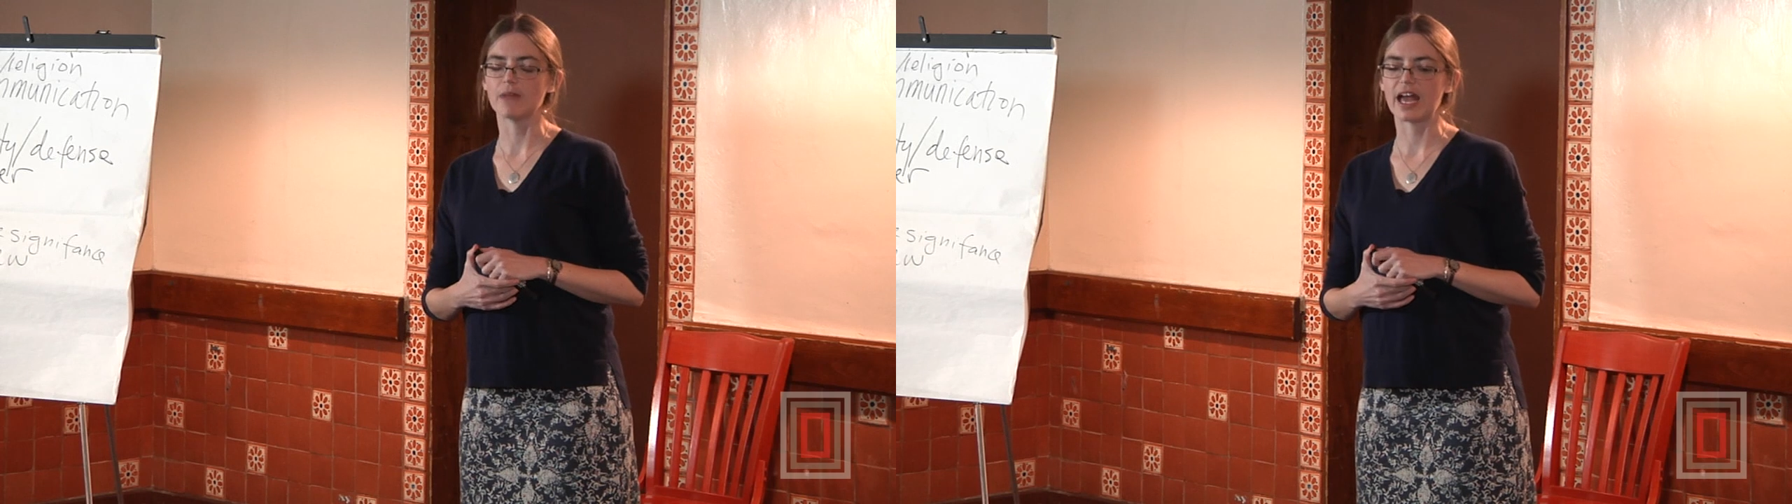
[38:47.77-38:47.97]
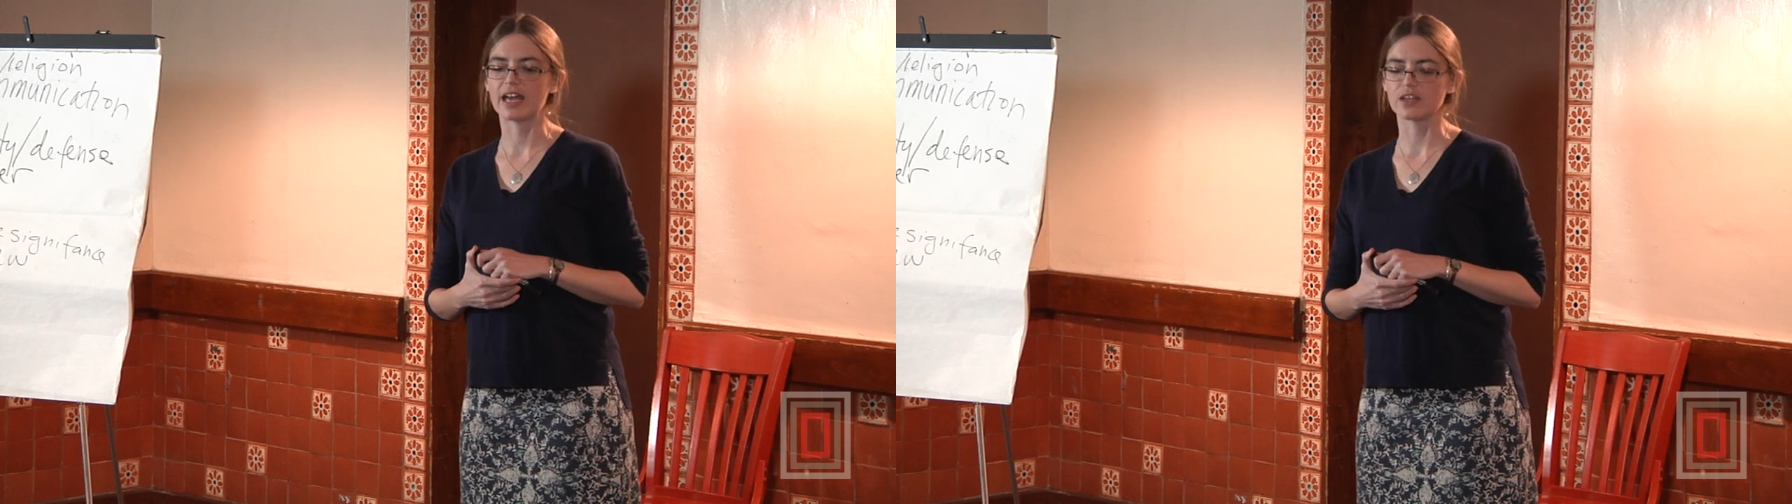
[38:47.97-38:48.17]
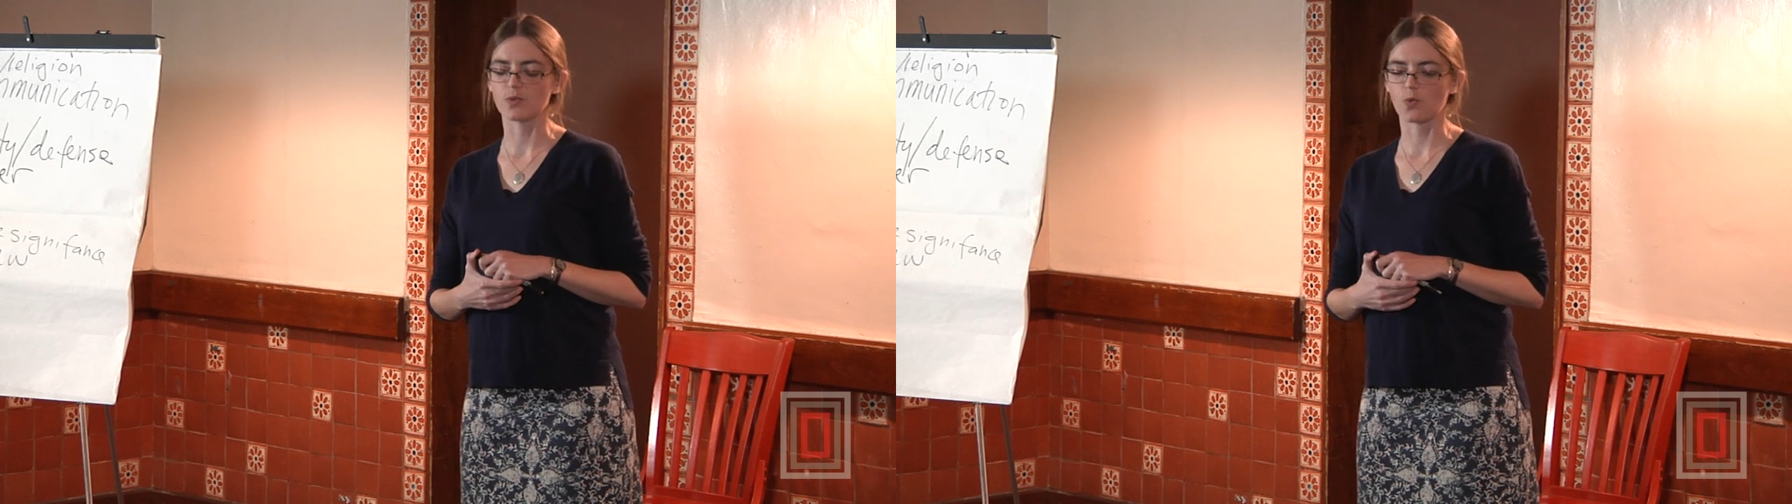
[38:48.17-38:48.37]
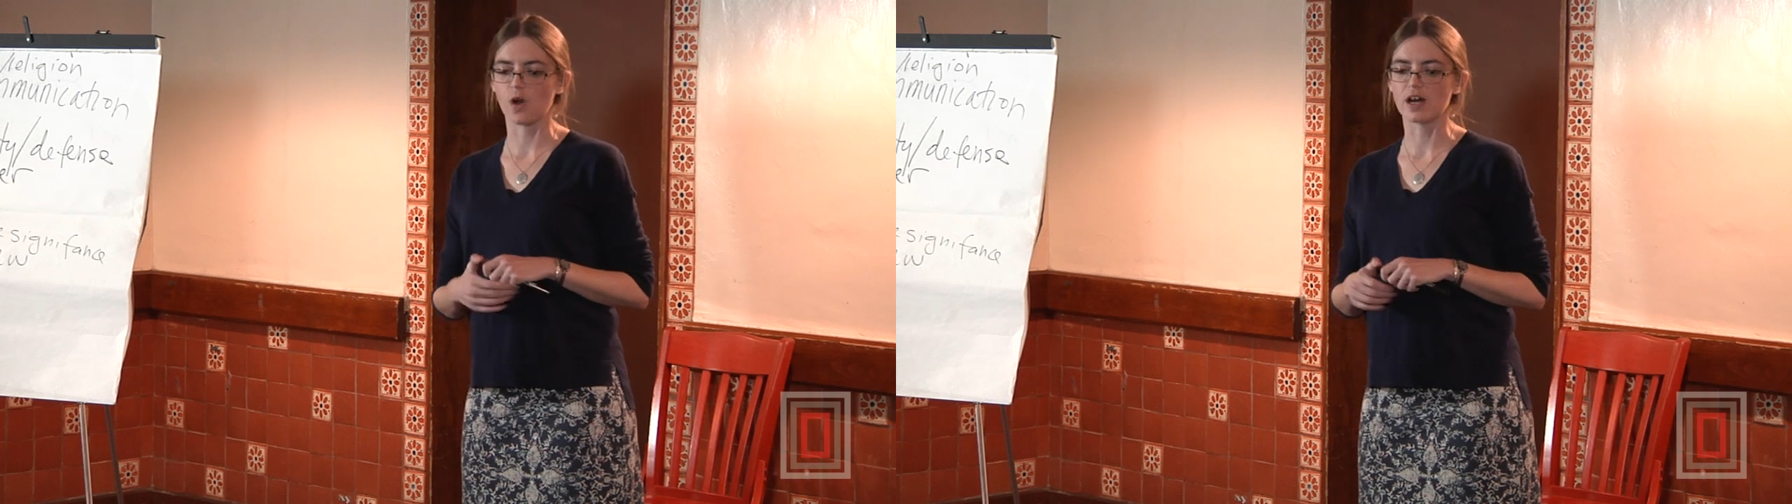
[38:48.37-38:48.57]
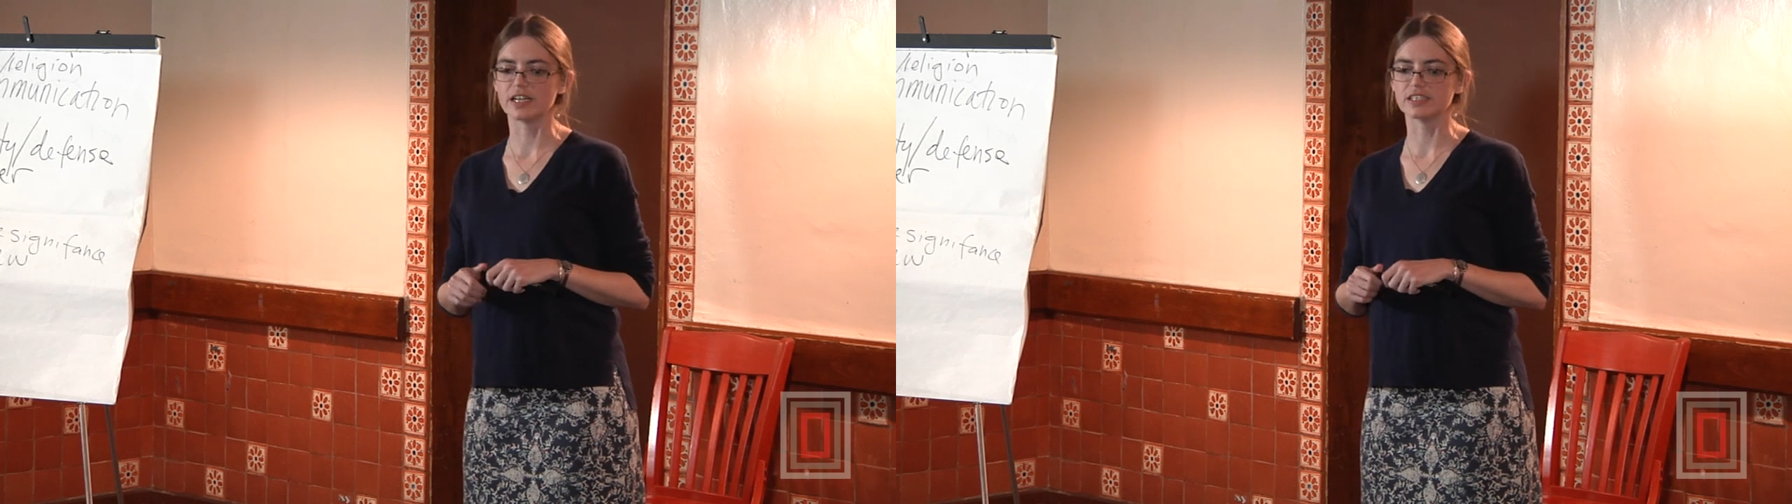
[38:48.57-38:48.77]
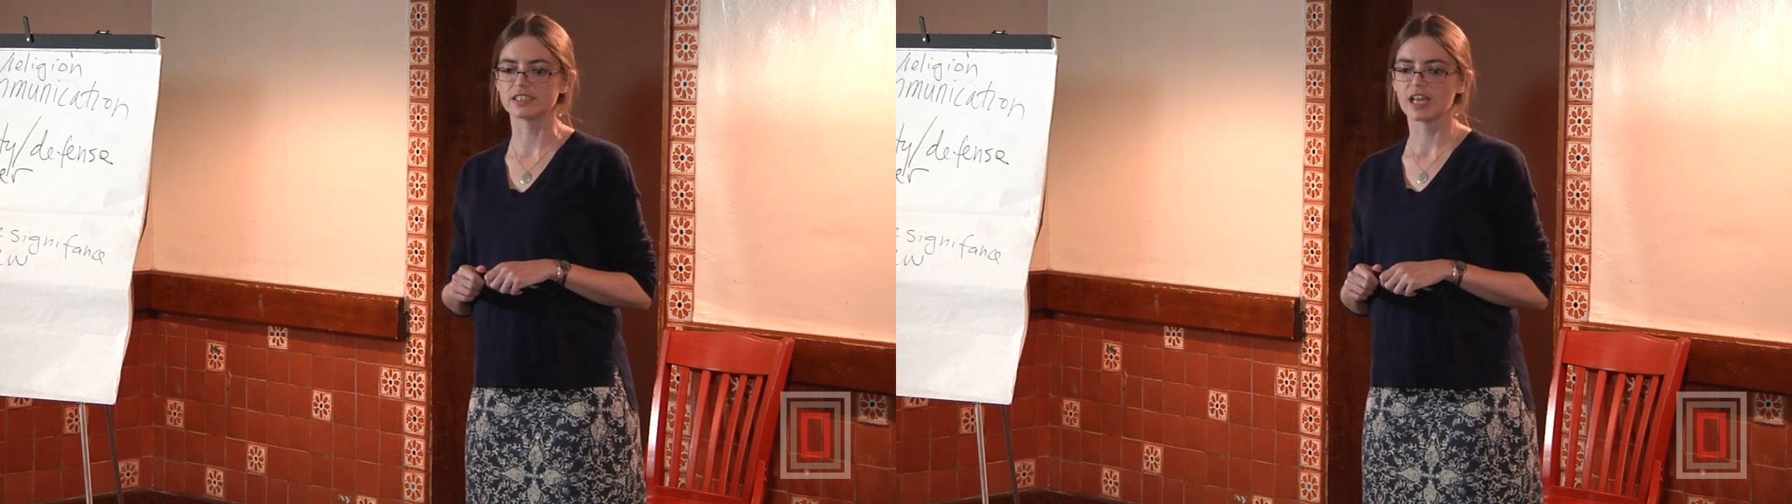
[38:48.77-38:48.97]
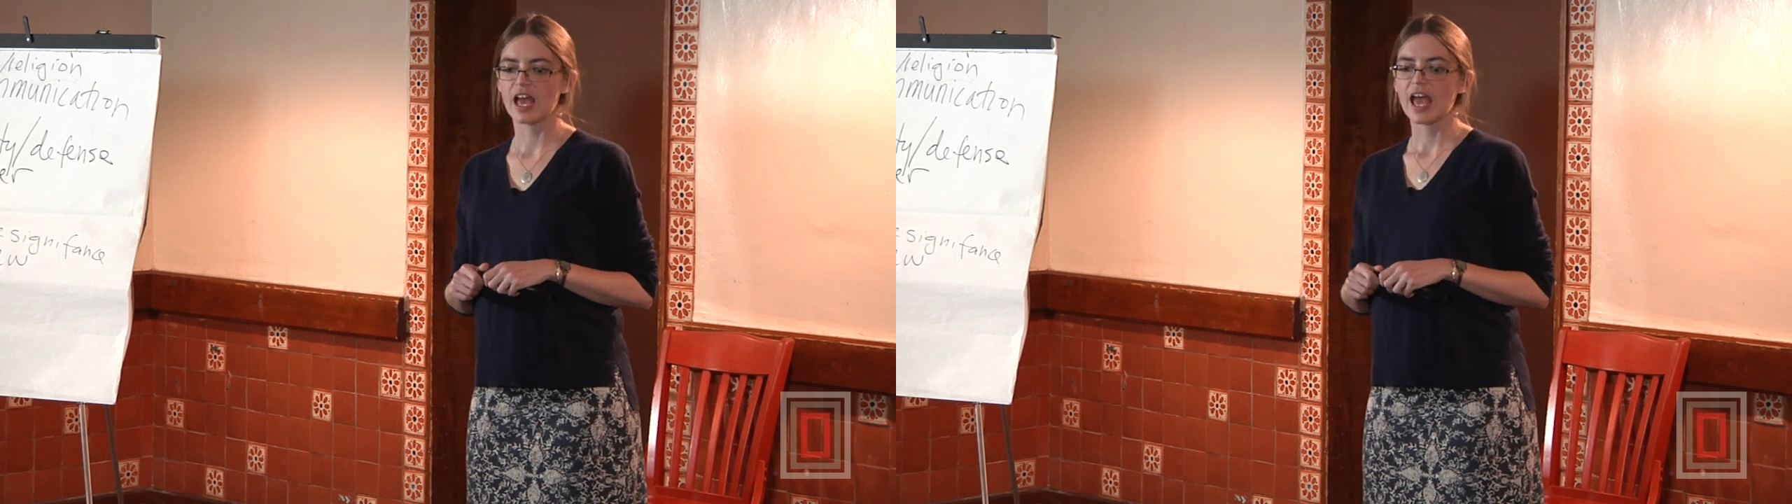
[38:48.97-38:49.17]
and it was,